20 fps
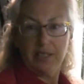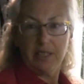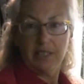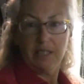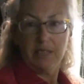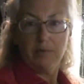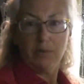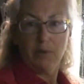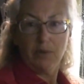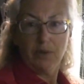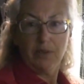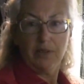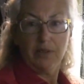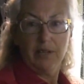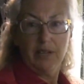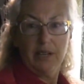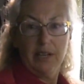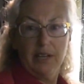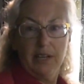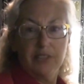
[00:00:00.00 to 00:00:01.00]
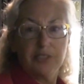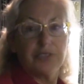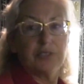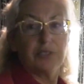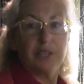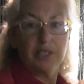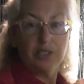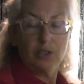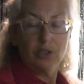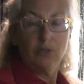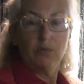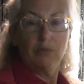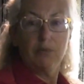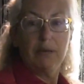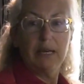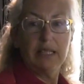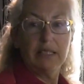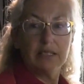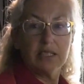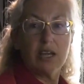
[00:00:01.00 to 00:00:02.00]
anymore, so they don't
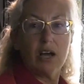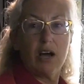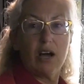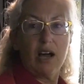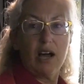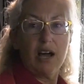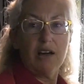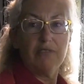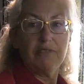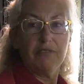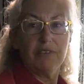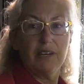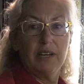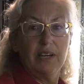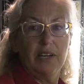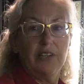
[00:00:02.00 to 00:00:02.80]
melt off.